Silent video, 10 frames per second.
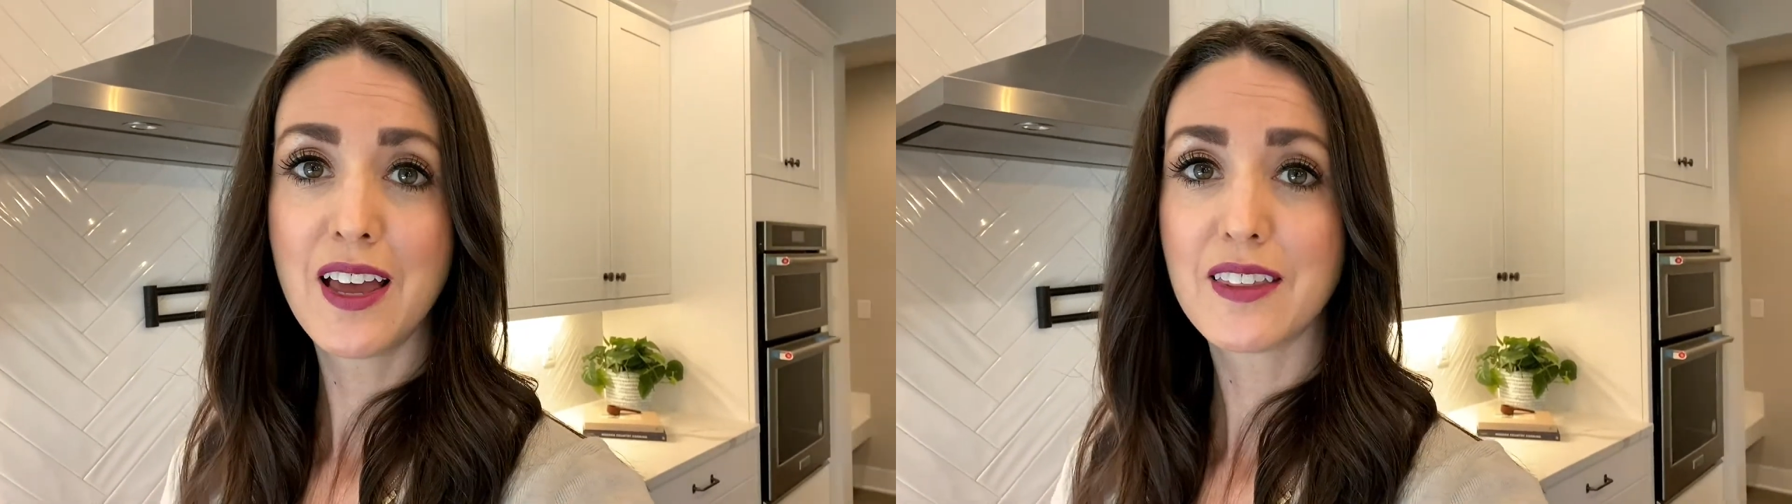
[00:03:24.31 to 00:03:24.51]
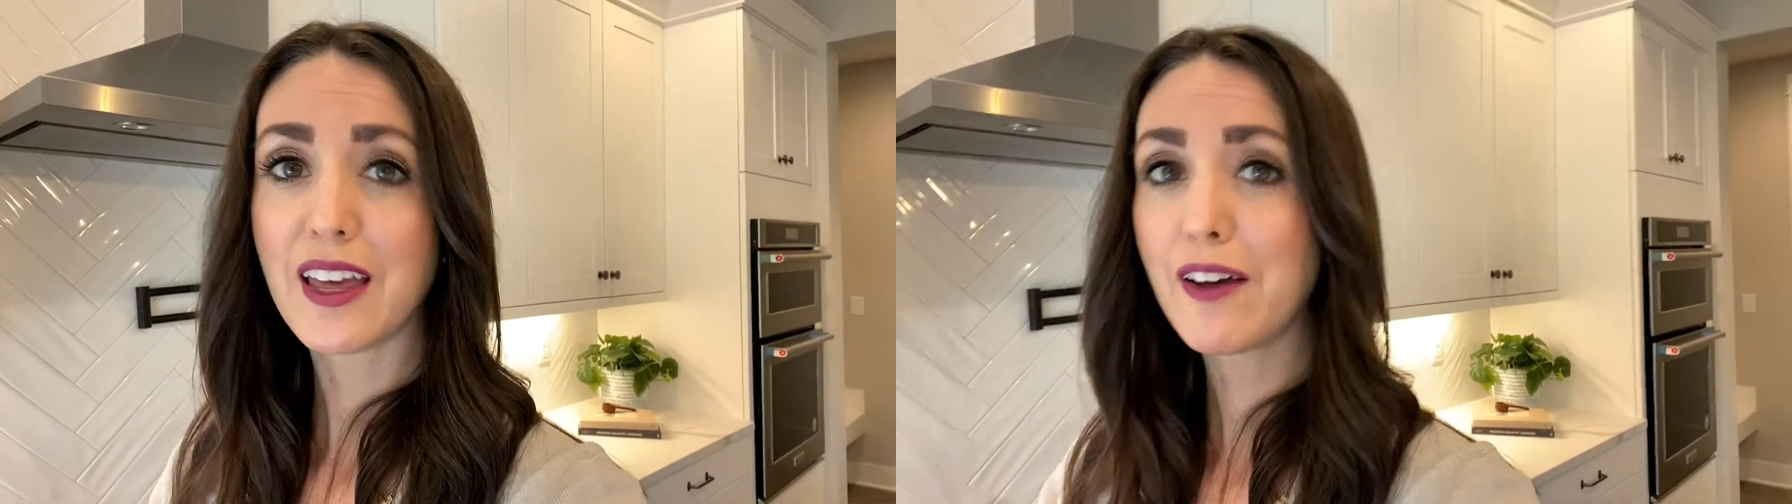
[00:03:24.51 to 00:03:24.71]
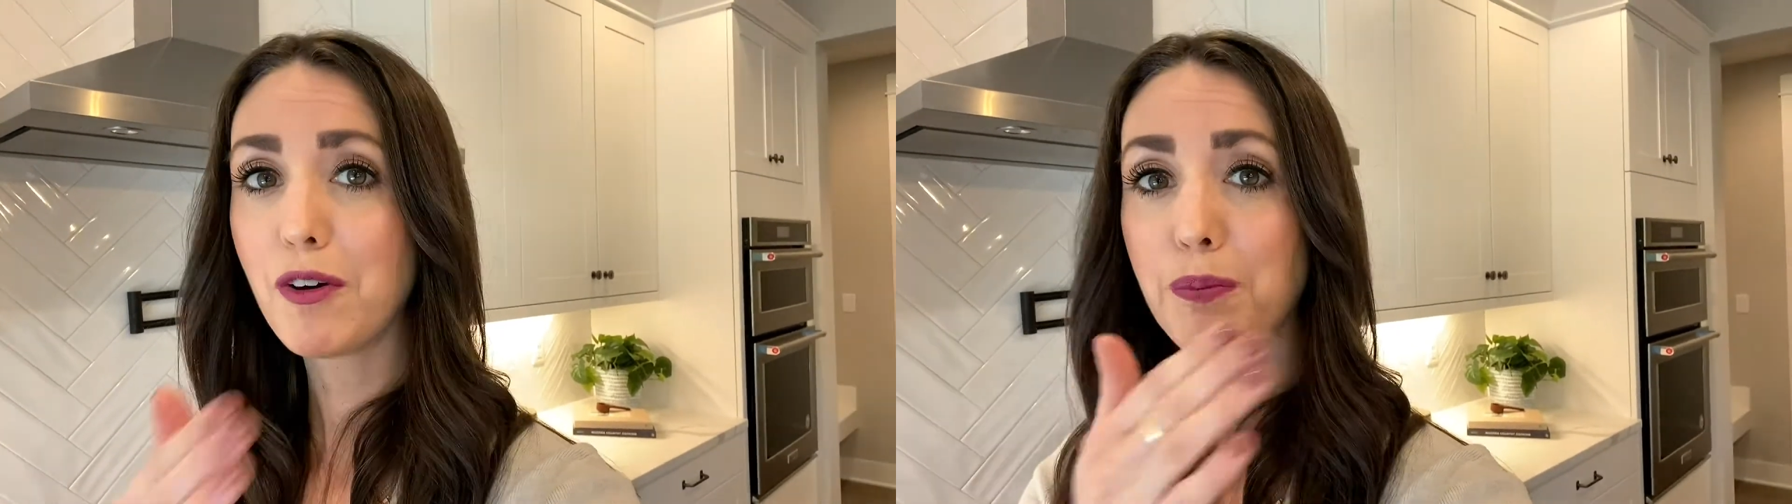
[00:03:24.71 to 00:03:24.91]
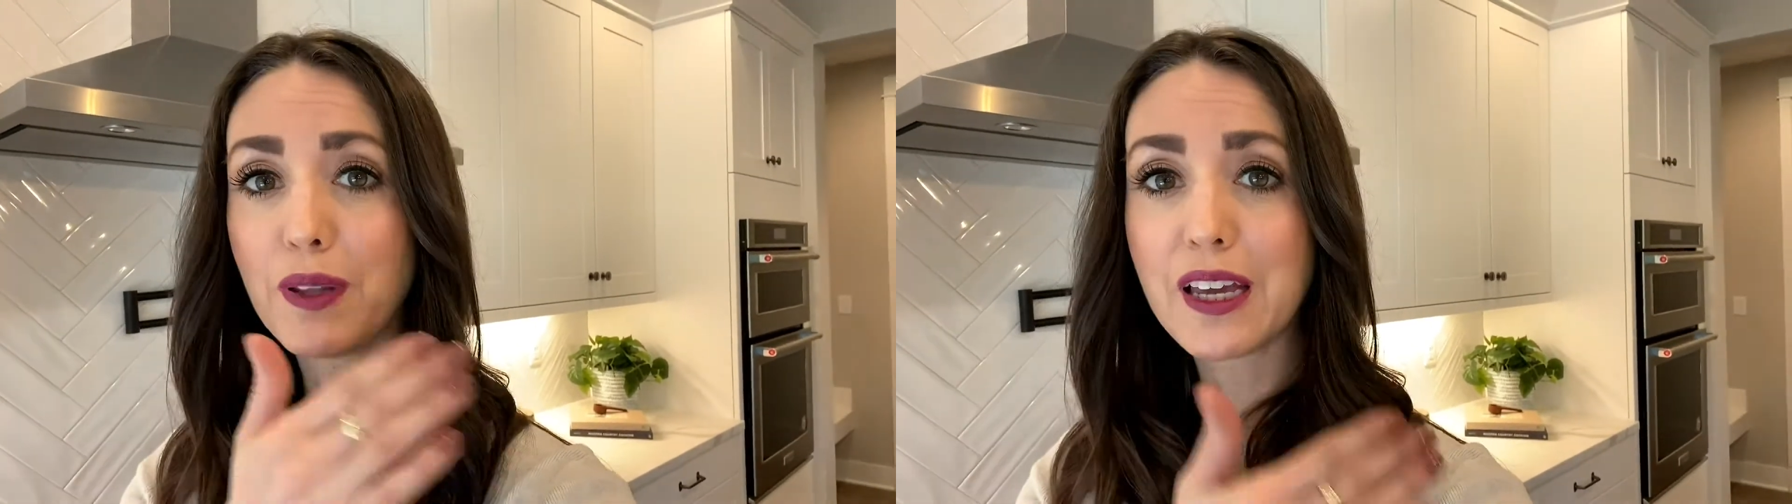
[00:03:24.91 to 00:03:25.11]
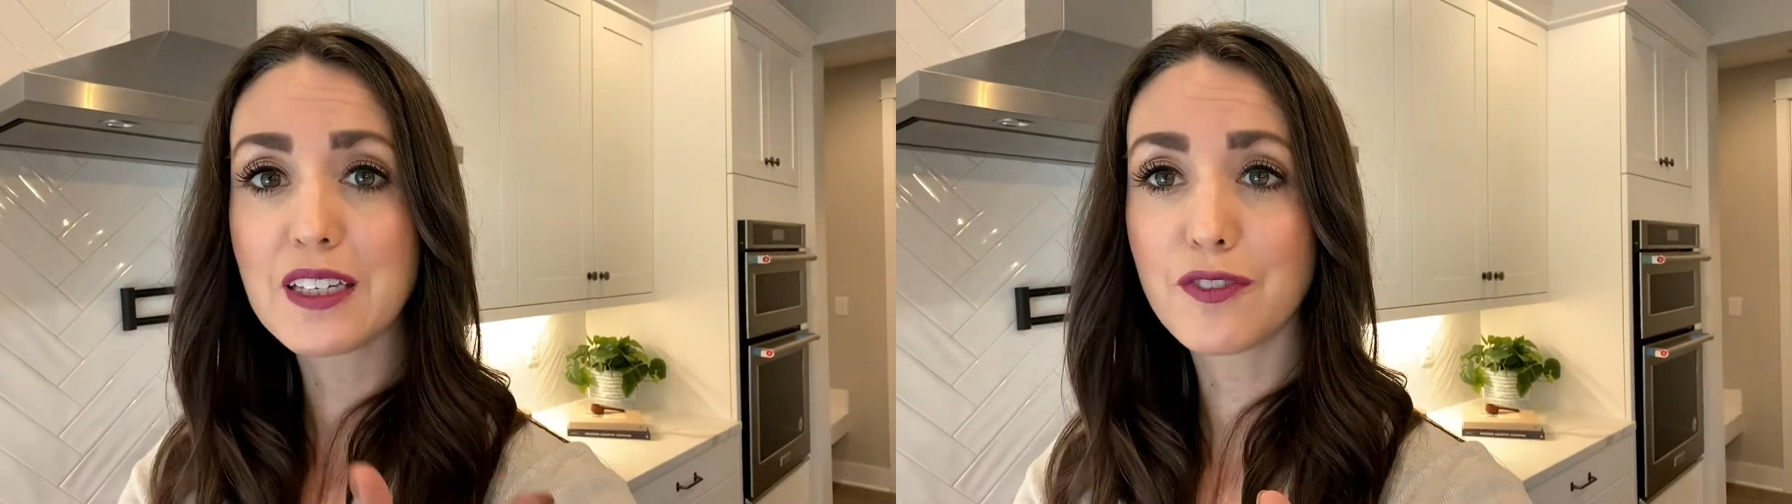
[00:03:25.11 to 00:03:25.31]
They have a
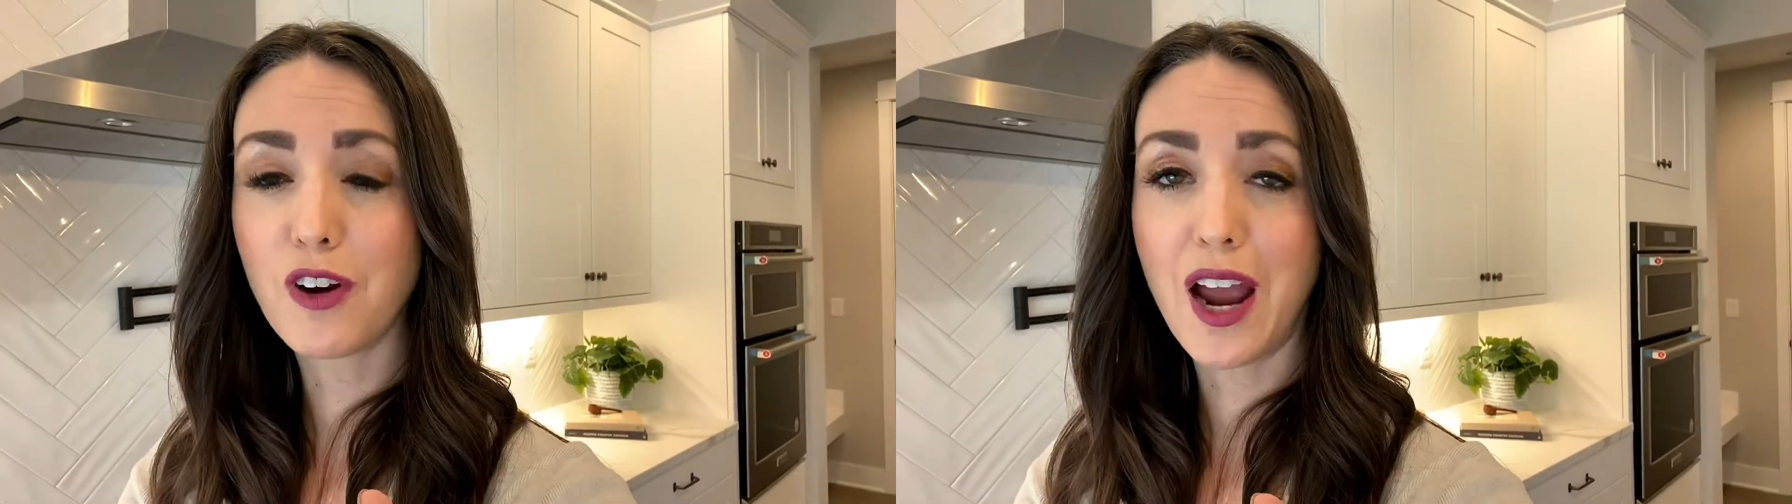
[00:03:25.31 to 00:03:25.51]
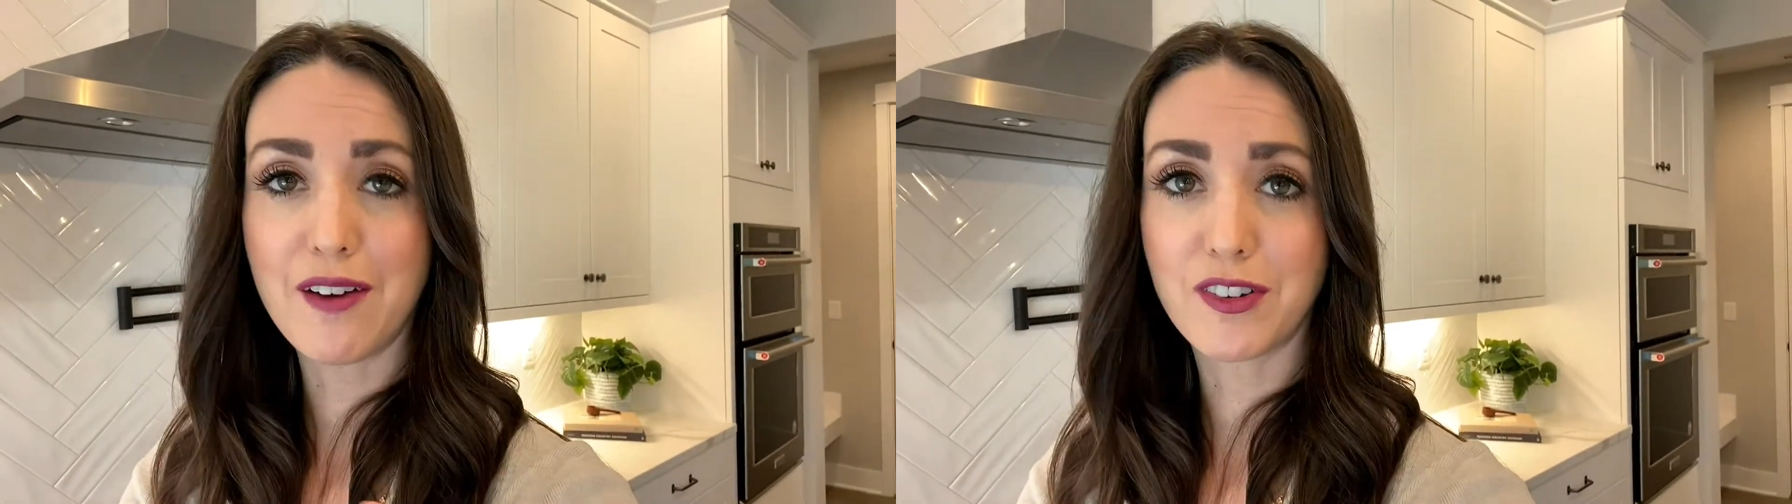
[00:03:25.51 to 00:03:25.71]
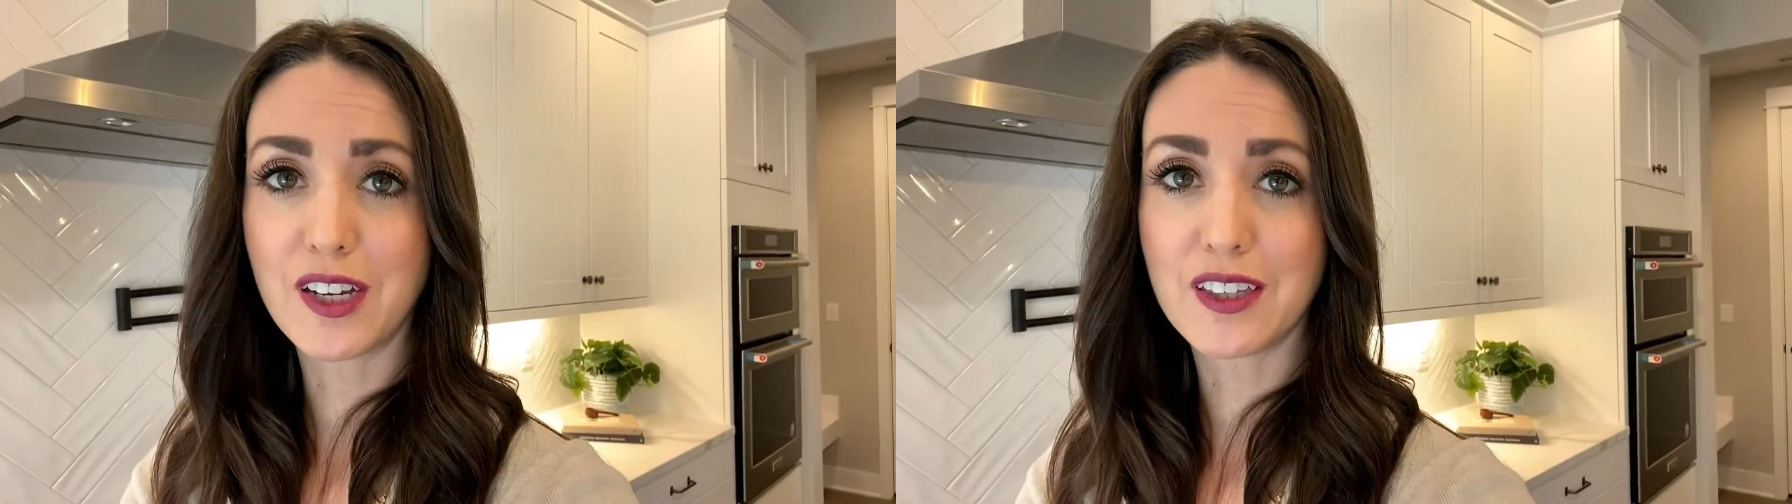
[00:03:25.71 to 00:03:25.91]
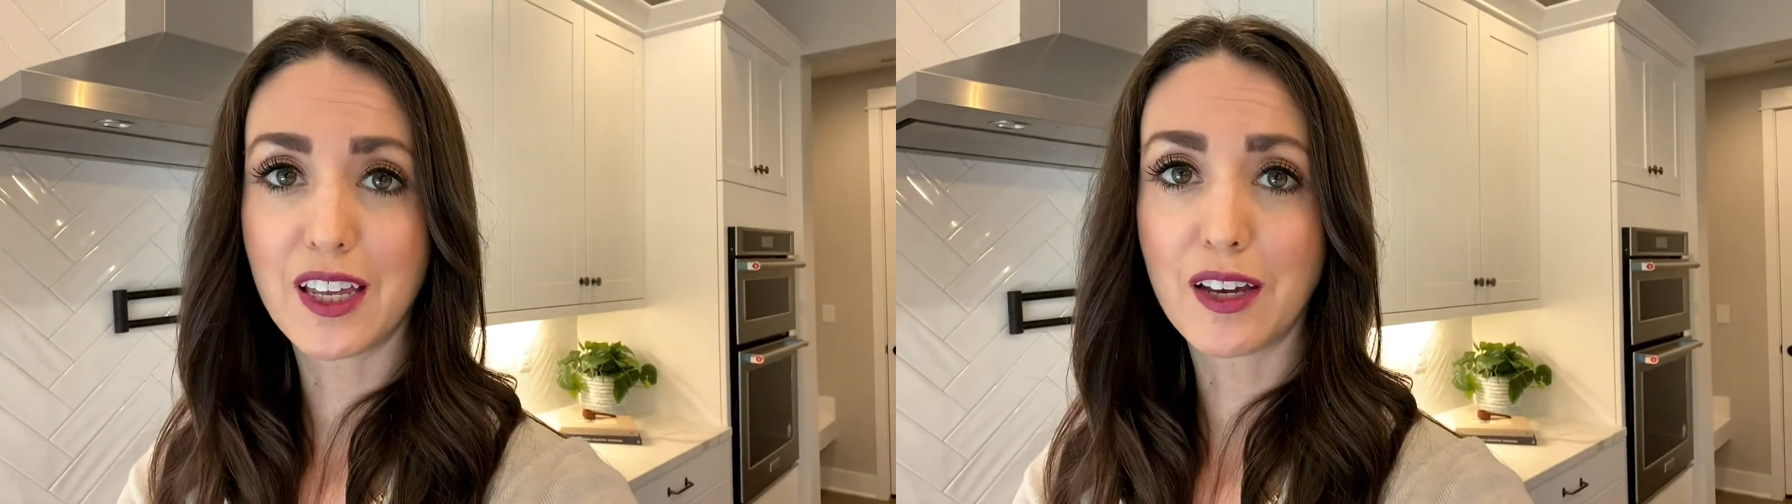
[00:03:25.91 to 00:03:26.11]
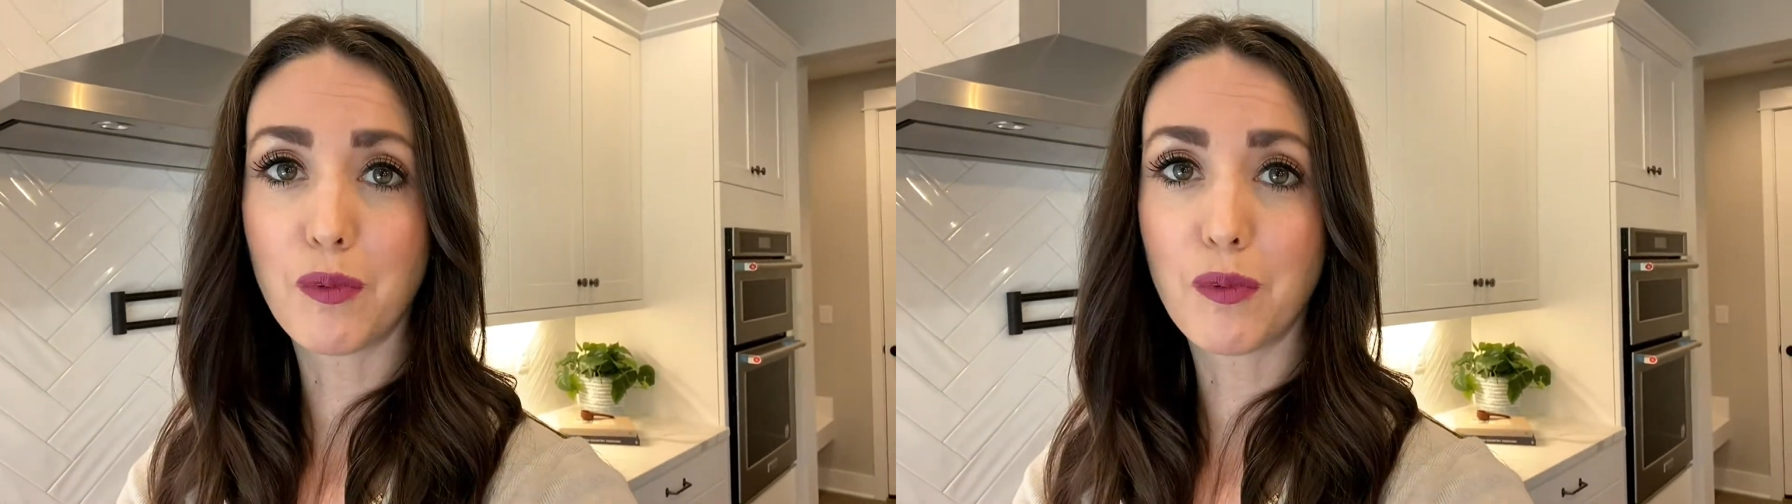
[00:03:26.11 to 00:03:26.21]
place for everything,